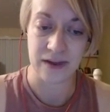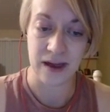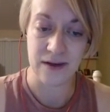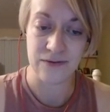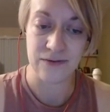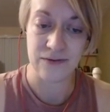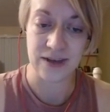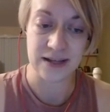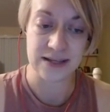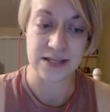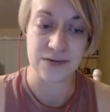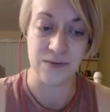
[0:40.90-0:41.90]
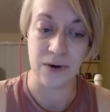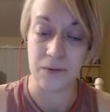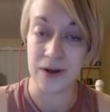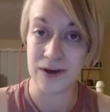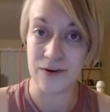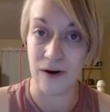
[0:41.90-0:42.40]
life gets
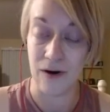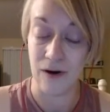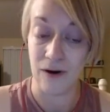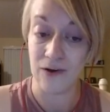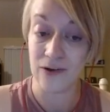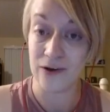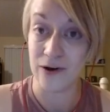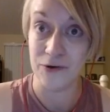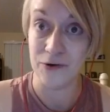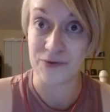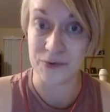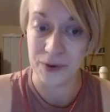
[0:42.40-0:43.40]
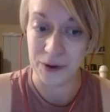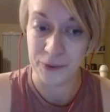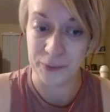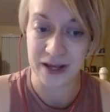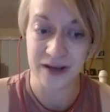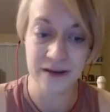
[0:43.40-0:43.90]
what we call
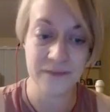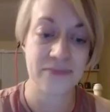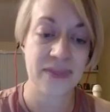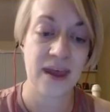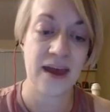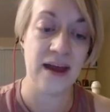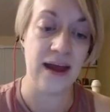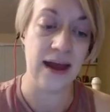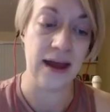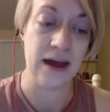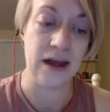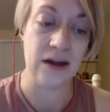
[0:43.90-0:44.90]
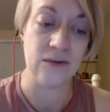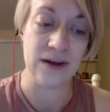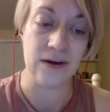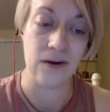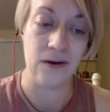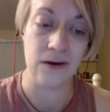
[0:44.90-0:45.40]
overwhelming. And
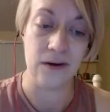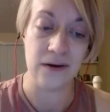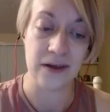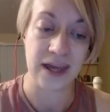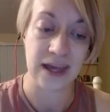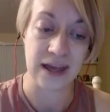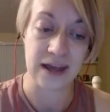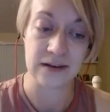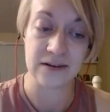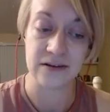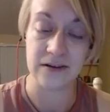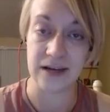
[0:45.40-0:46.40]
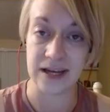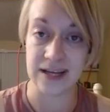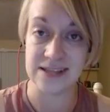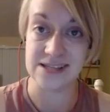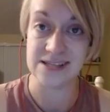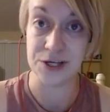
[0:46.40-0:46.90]
we all handle
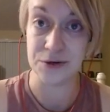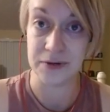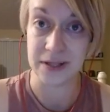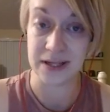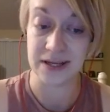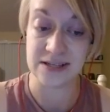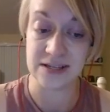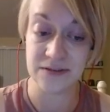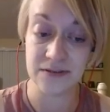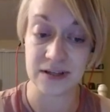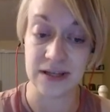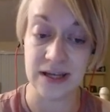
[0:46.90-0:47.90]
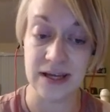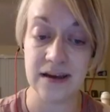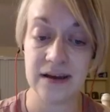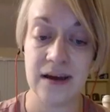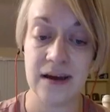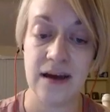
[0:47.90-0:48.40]
and deal with it
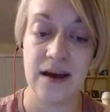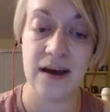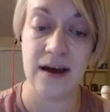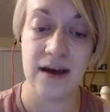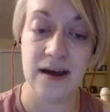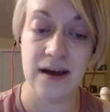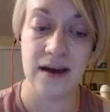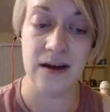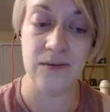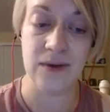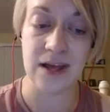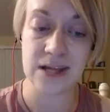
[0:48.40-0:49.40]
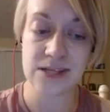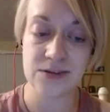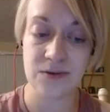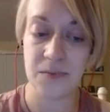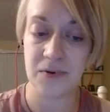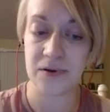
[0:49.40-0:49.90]
differently. And we get
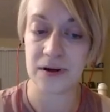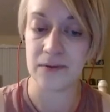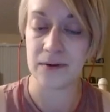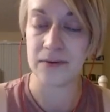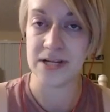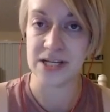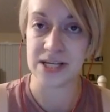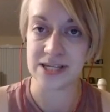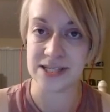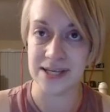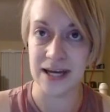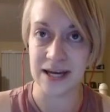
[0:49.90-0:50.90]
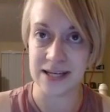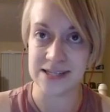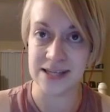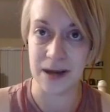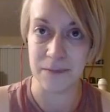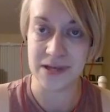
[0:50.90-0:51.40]
to a point where we just
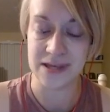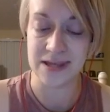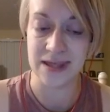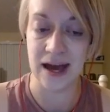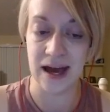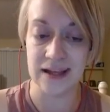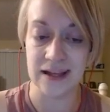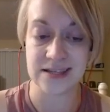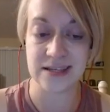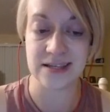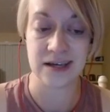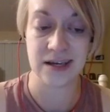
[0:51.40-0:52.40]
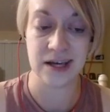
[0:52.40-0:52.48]
accept that